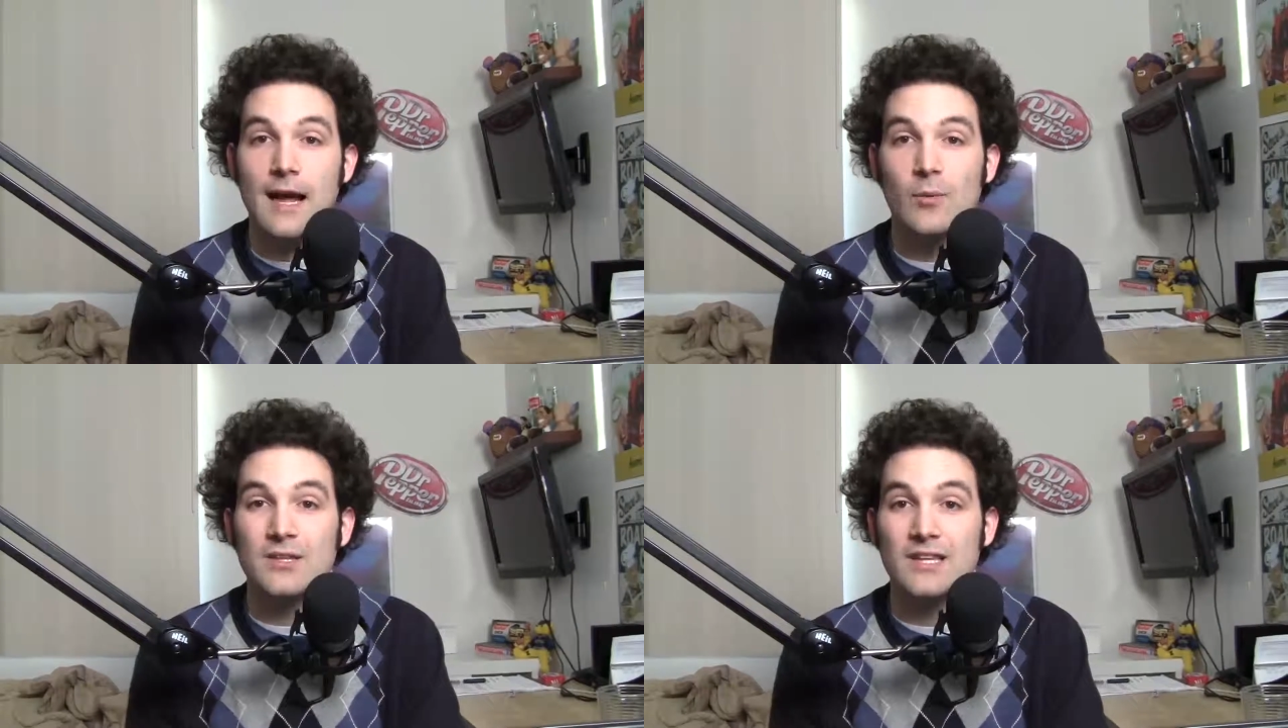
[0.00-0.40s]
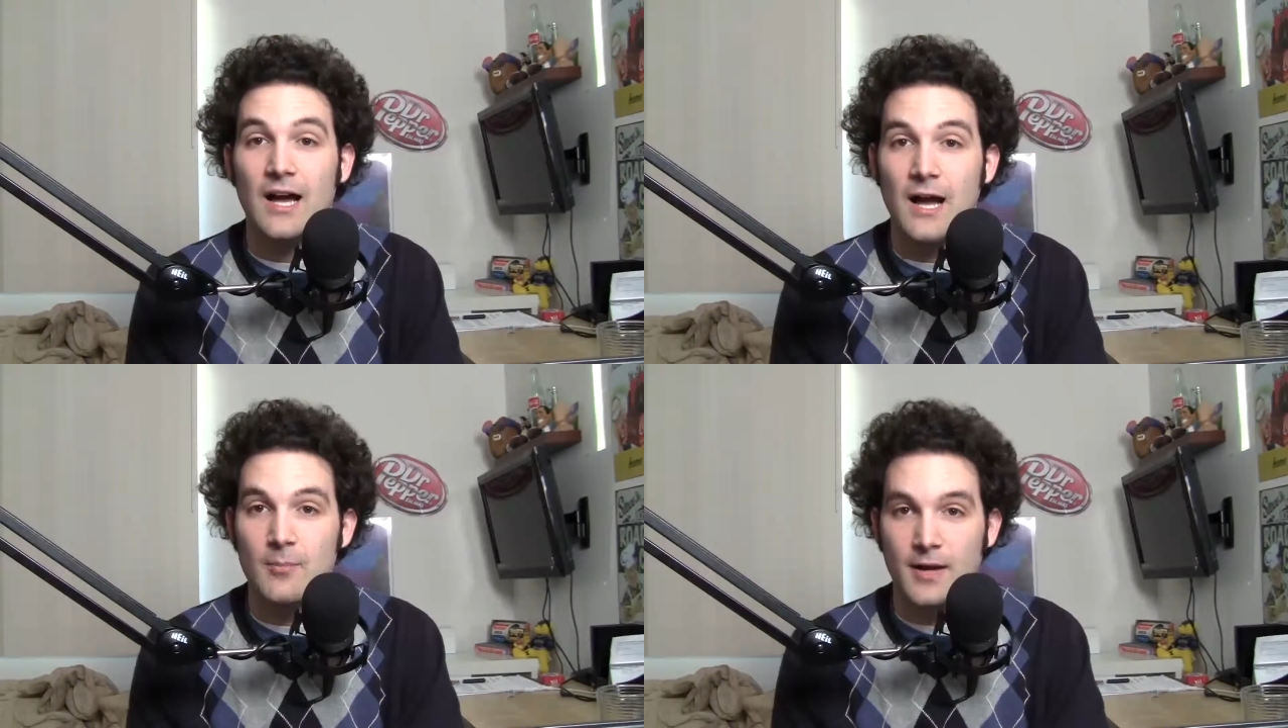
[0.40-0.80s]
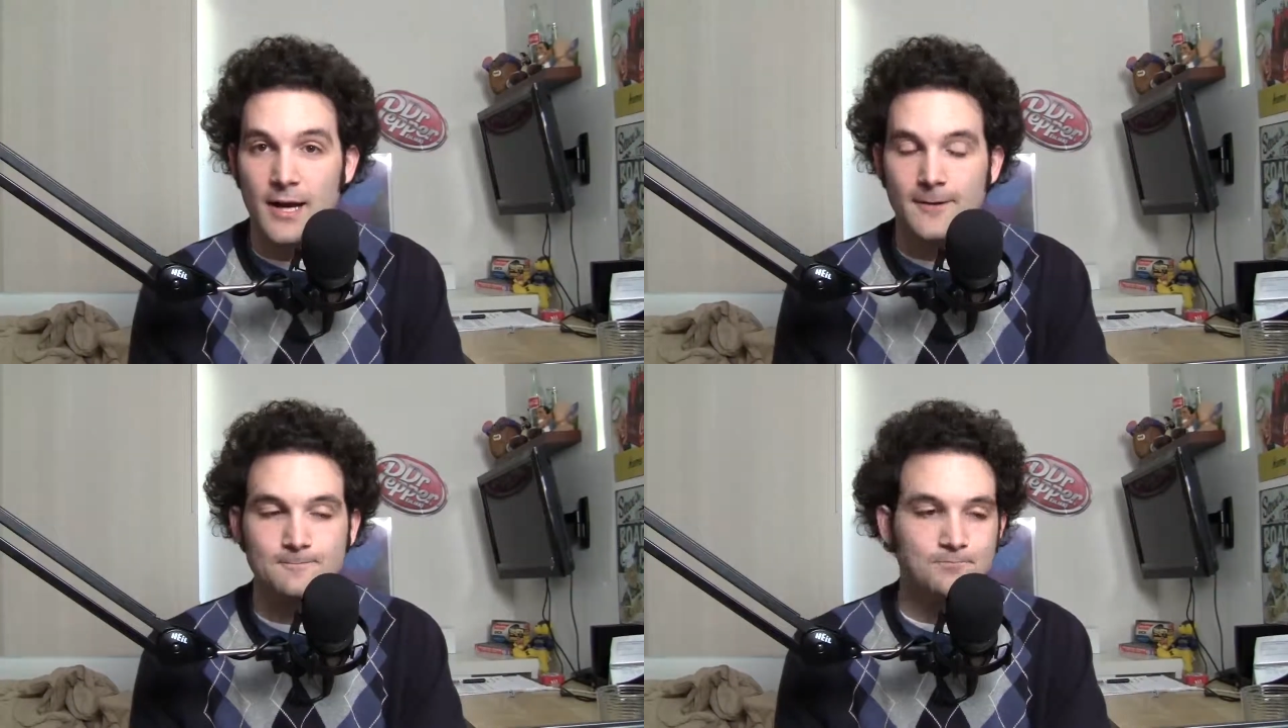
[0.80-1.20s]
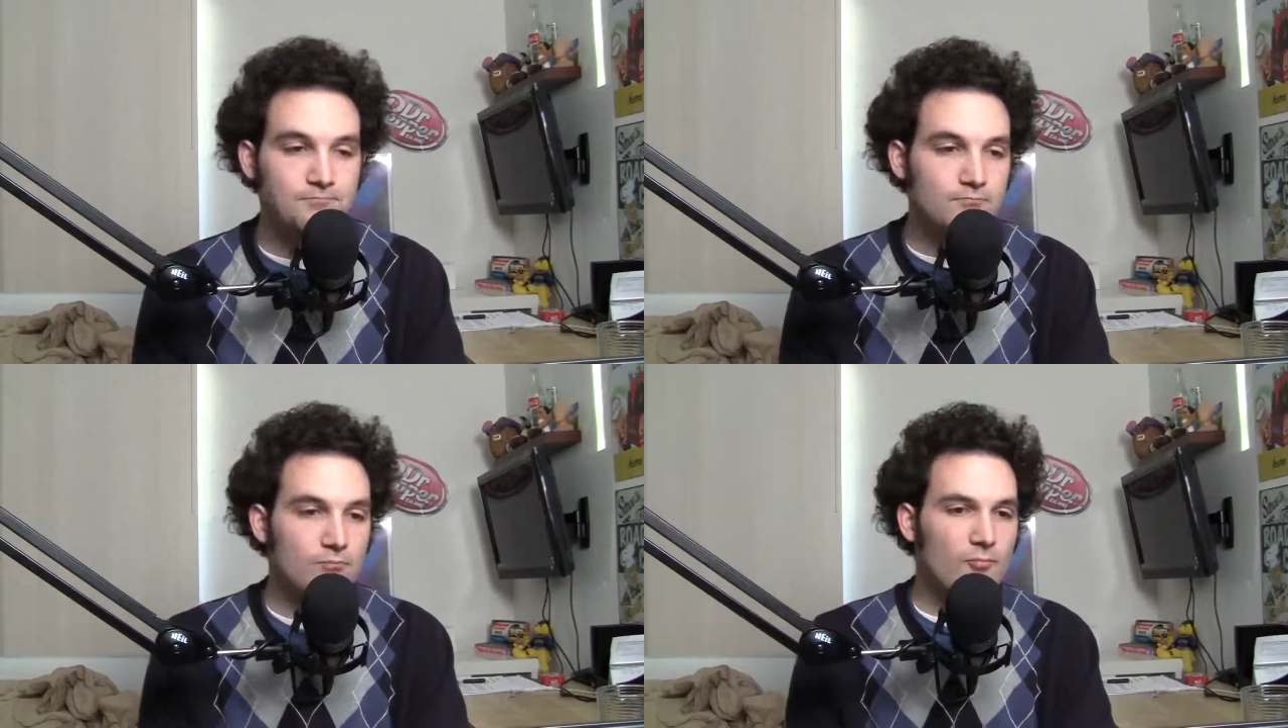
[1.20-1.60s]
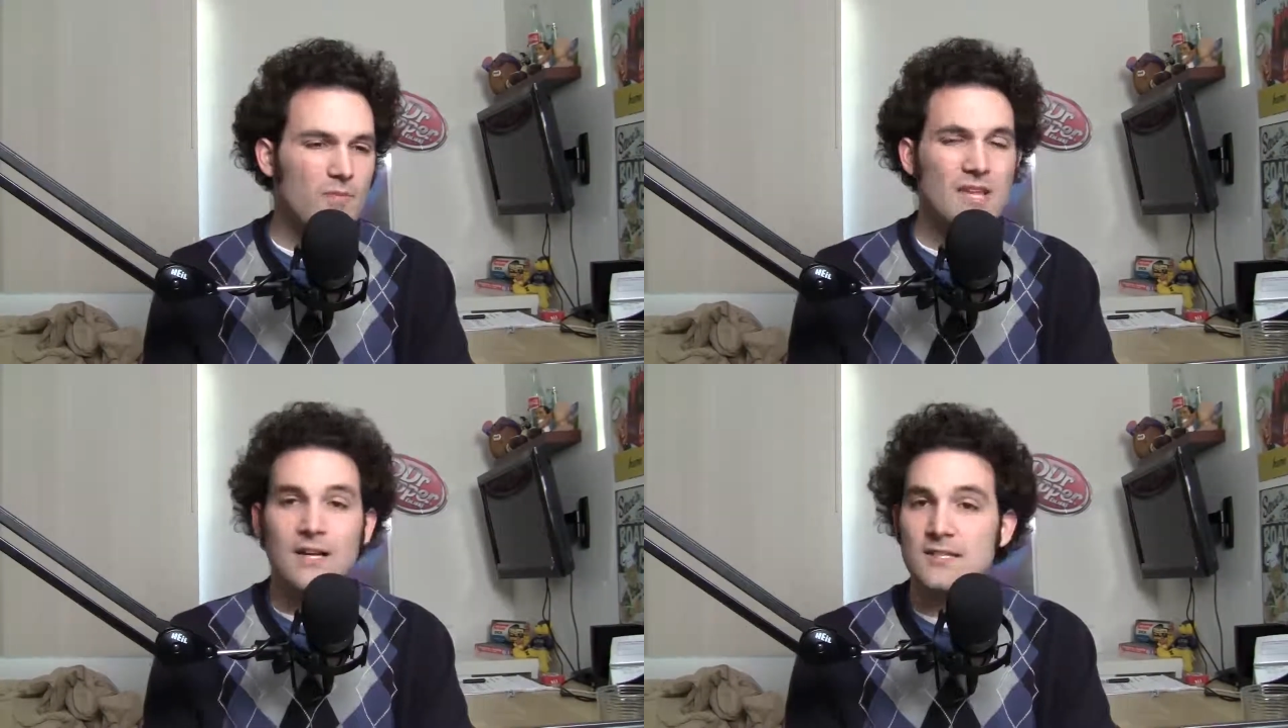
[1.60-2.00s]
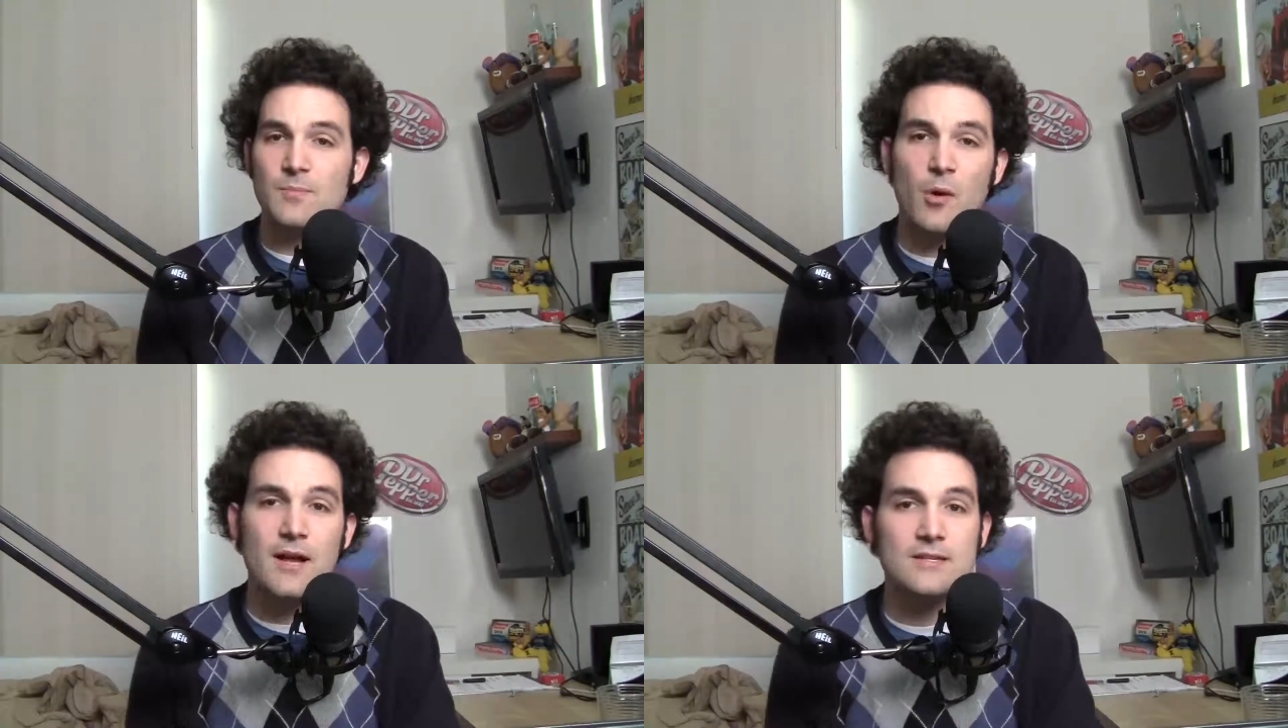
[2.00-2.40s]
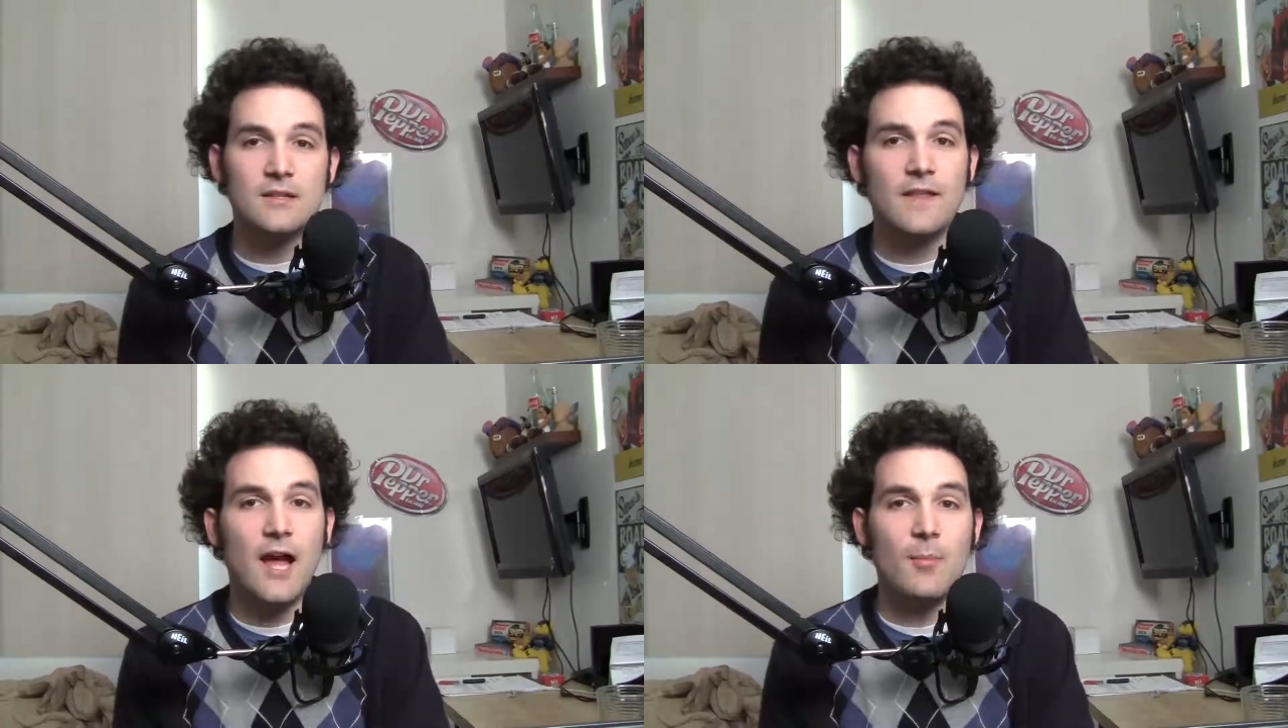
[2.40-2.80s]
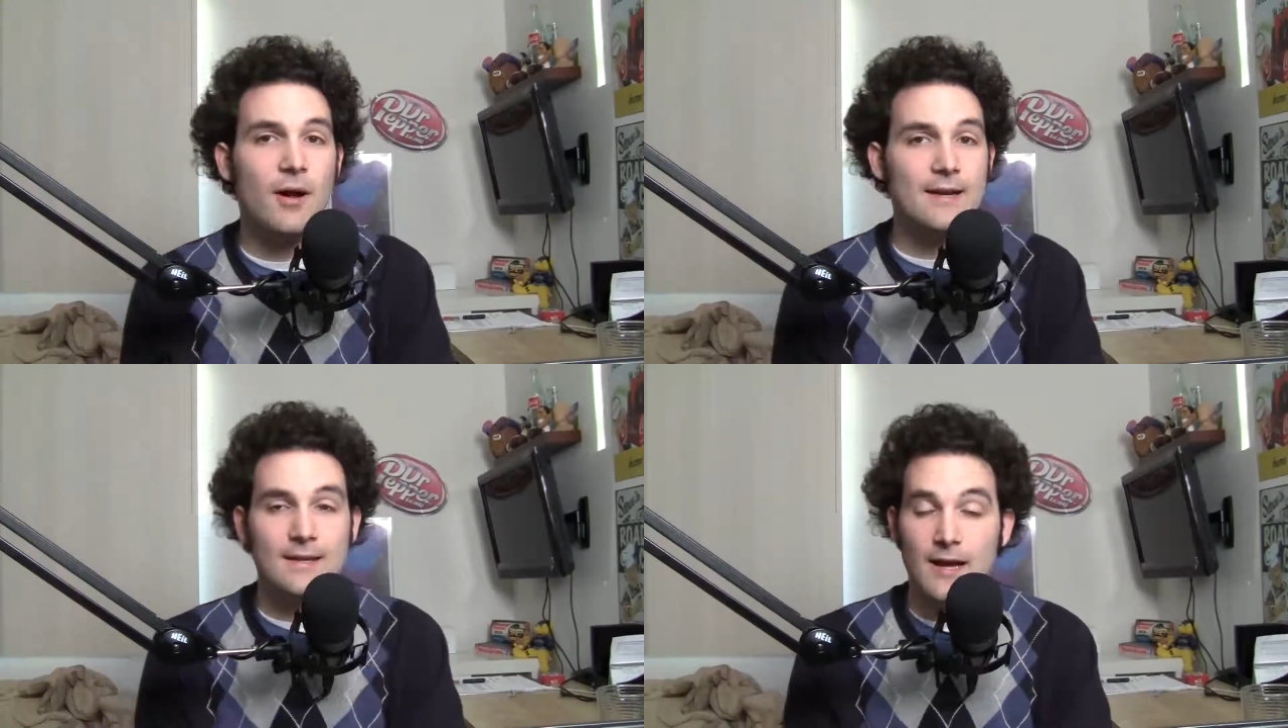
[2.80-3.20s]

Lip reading: out with the iPad. Not surprisingly, the iPad